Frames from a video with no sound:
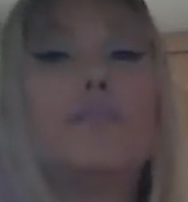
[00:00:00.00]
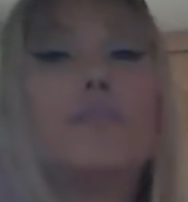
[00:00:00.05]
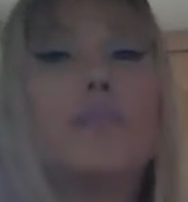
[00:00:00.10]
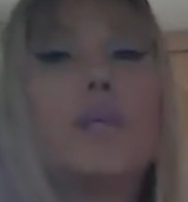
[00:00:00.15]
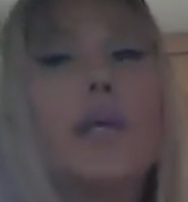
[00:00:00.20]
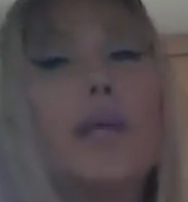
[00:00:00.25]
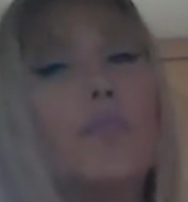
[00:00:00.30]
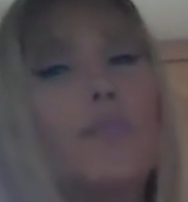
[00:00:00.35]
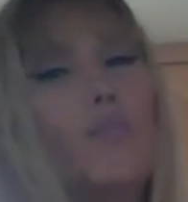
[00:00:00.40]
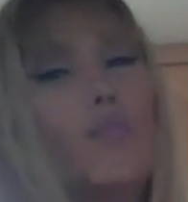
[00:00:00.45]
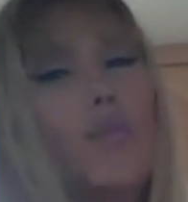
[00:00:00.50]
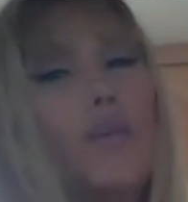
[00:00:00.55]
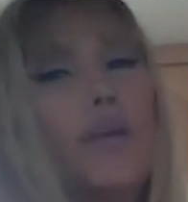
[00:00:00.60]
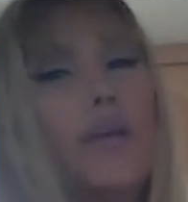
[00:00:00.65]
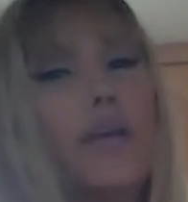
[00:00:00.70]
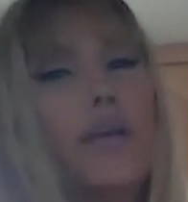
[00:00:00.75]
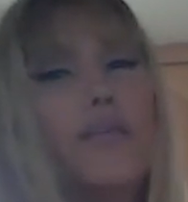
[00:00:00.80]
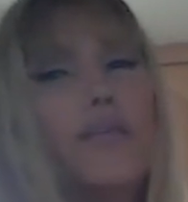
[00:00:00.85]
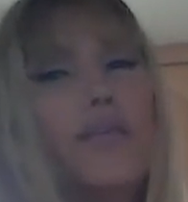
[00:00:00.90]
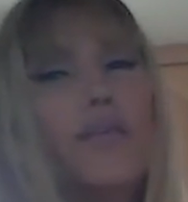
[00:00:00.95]
get more
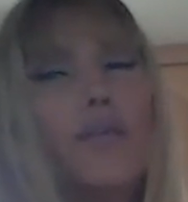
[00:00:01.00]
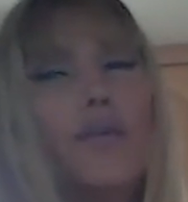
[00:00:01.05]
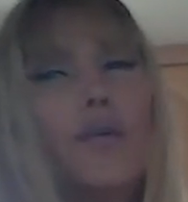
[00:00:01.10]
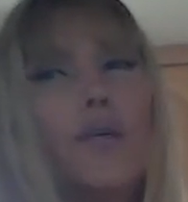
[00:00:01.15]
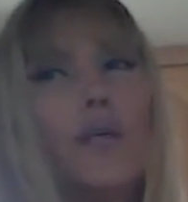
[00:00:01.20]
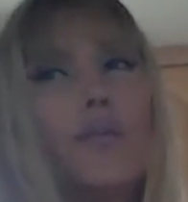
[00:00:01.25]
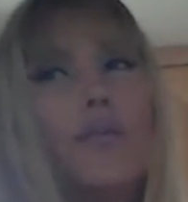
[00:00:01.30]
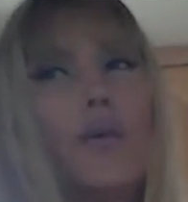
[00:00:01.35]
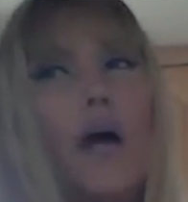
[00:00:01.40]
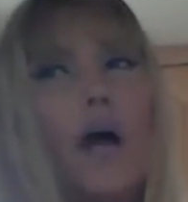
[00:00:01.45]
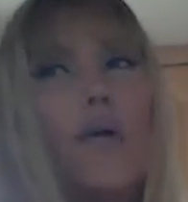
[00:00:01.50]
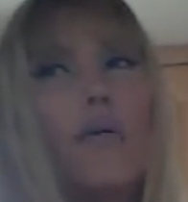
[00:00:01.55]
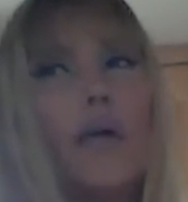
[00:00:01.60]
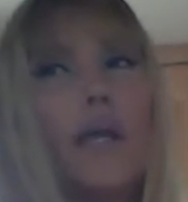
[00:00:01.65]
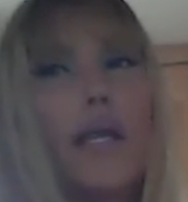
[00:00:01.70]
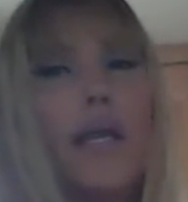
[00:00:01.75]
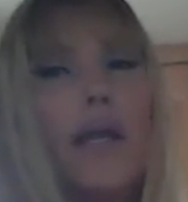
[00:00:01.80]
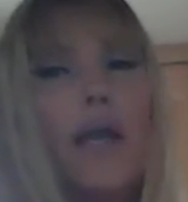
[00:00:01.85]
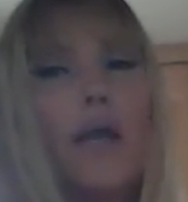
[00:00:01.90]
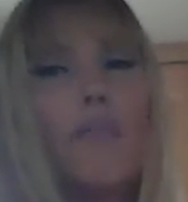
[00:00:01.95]
info of how
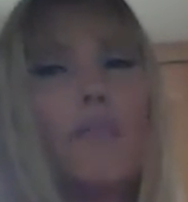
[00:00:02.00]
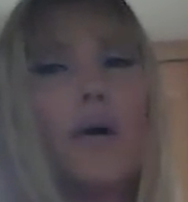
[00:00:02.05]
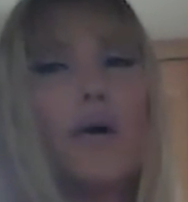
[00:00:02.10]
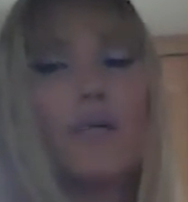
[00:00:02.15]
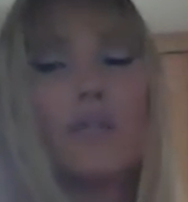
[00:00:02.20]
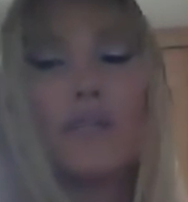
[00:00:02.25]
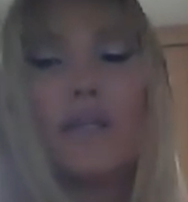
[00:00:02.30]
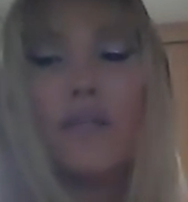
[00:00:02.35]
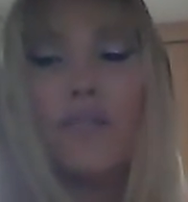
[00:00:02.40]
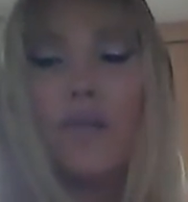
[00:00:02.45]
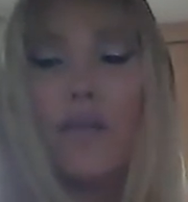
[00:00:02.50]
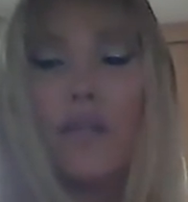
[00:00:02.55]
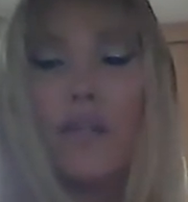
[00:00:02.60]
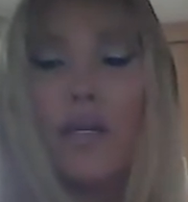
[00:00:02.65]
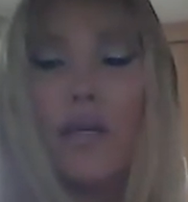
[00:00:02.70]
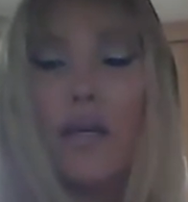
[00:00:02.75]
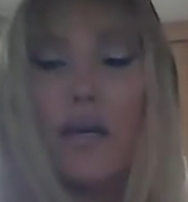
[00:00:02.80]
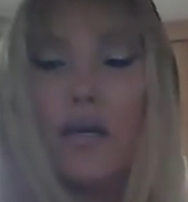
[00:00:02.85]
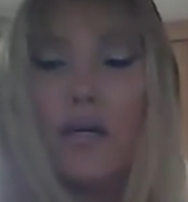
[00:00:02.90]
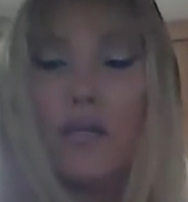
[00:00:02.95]
it came out and
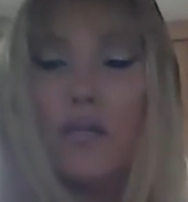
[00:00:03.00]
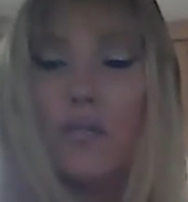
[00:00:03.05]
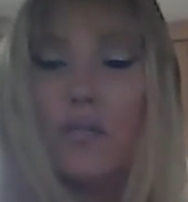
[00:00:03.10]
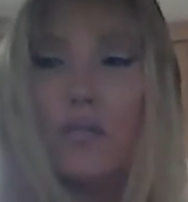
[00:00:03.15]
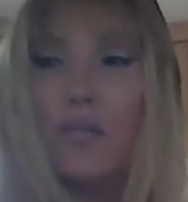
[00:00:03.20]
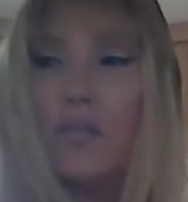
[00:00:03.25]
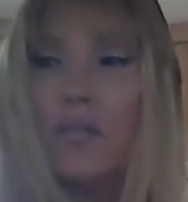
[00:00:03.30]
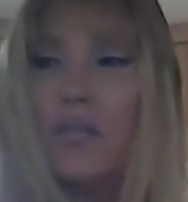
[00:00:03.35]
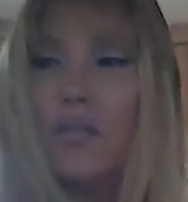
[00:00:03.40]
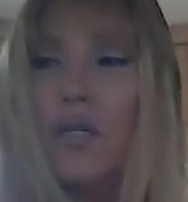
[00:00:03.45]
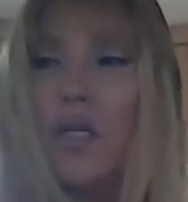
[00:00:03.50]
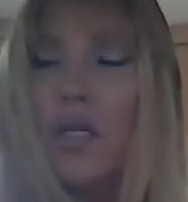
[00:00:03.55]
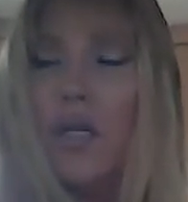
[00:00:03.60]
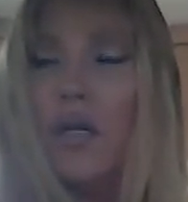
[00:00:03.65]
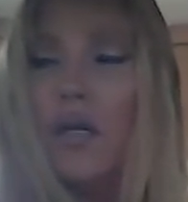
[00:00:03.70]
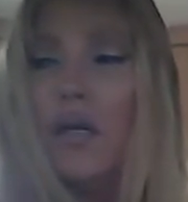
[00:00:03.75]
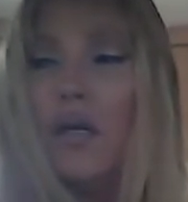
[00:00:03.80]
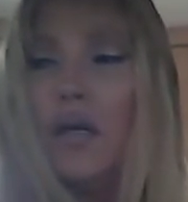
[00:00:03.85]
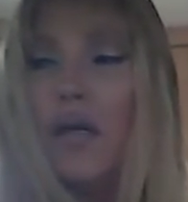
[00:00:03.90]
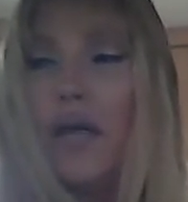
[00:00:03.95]
everything else.
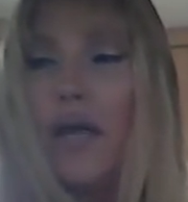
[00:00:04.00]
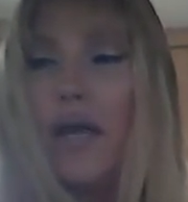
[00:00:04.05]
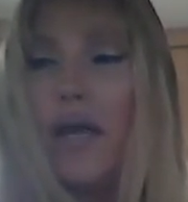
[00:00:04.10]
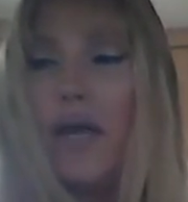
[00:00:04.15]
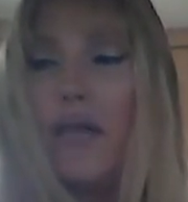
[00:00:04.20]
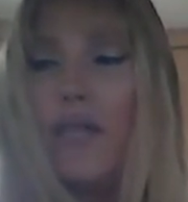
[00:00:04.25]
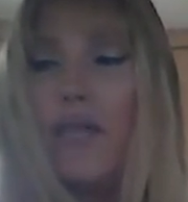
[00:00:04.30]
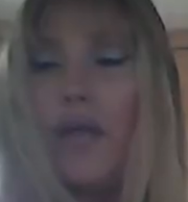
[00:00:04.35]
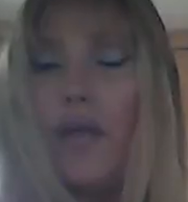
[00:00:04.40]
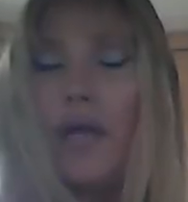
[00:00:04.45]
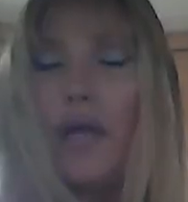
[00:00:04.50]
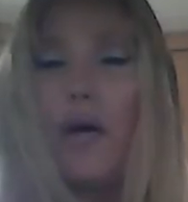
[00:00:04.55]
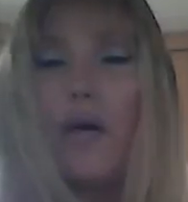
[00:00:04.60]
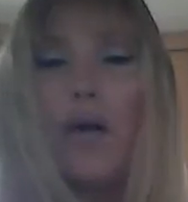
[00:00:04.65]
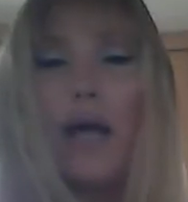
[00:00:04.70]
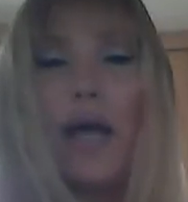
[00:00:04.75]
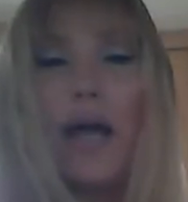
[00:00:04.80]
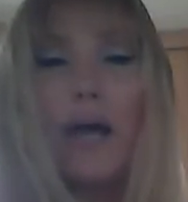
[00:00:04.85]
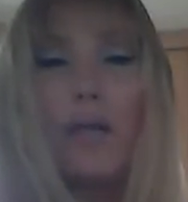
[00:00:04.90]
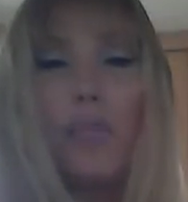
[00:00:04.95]
And then
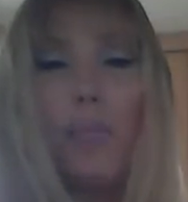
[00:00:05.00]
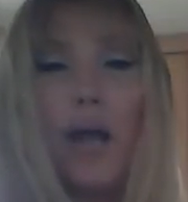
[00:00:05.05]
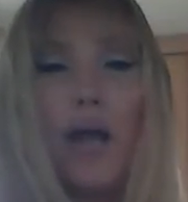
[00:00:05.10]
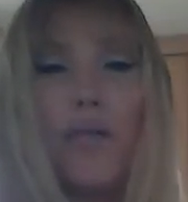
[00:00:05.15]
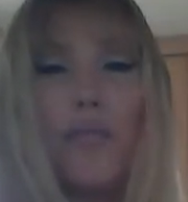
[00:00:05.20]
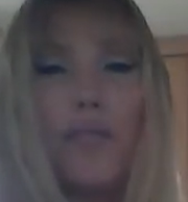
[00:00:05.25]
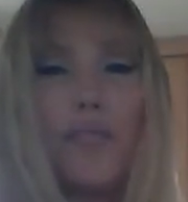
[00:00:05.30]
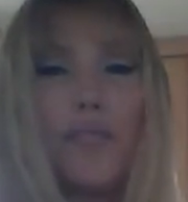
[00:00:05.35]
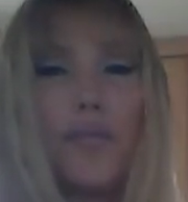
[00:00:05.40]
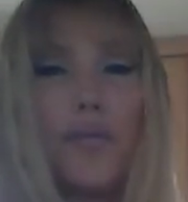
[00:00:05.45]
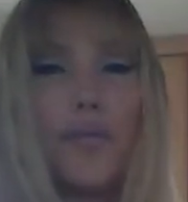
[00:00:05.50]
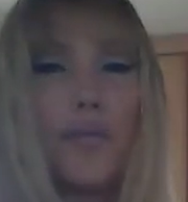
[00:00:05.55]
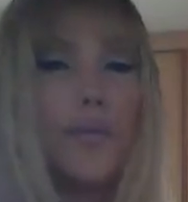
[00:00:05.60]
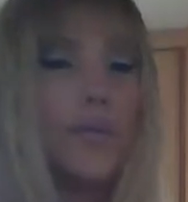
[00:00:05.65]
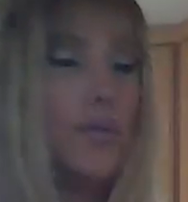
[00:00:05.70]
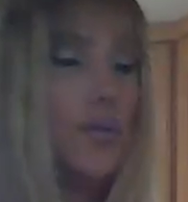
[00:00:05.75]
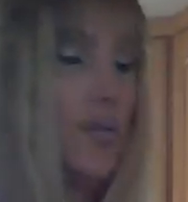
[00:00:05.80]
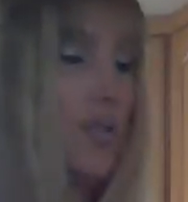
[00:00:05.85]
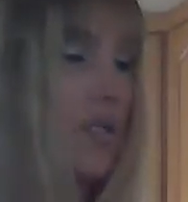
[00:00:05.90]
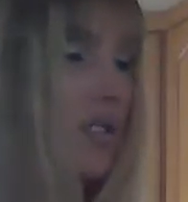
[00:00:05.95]
I'll add my
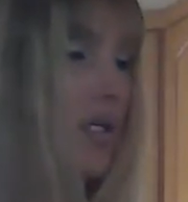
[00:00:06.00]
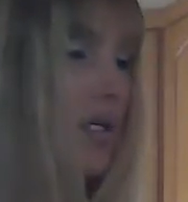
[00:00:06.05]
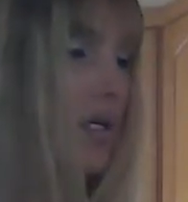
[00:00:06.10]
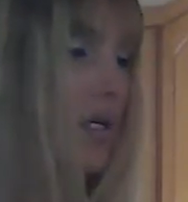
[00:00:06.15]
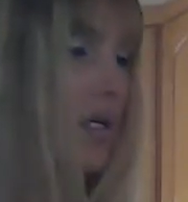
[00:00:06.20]
fruit